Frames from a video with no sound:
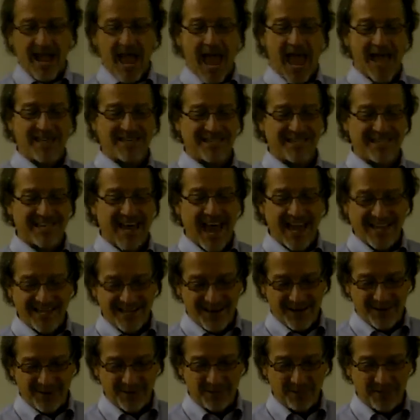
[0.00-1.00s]
As a side
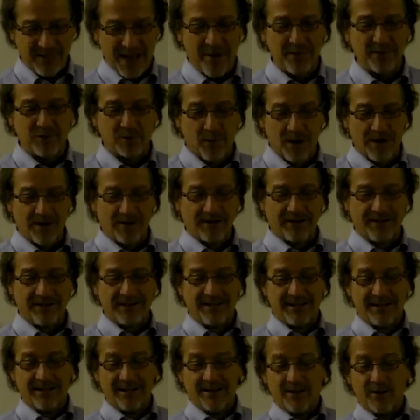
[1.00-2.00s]
note, I was wondering
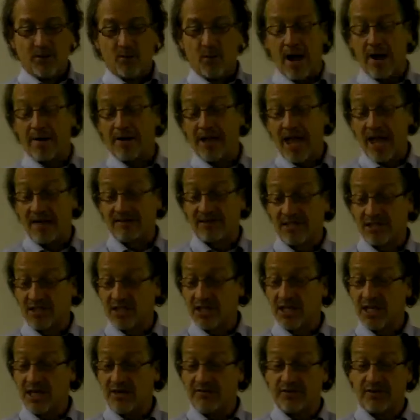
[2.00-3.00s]
why we have such
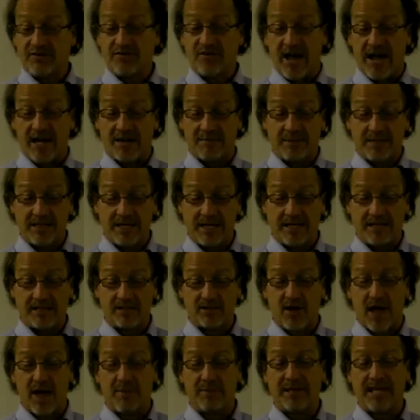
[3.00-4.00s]
a need for vitamin D.
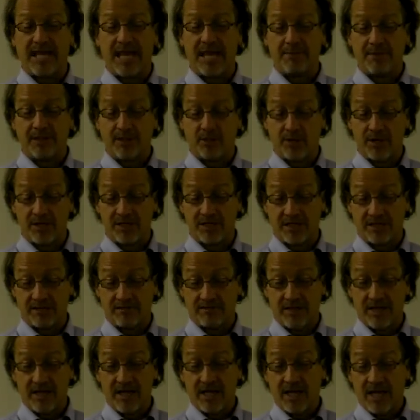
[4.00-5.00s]
So I became
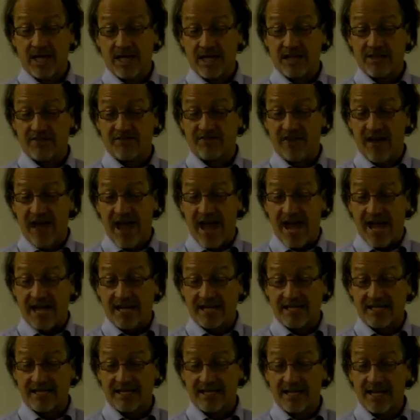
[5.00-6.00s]
inquisitive in the
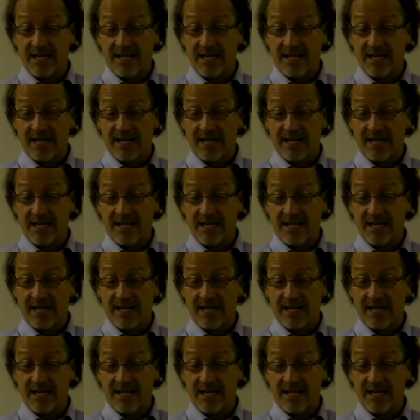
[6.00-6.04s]
fact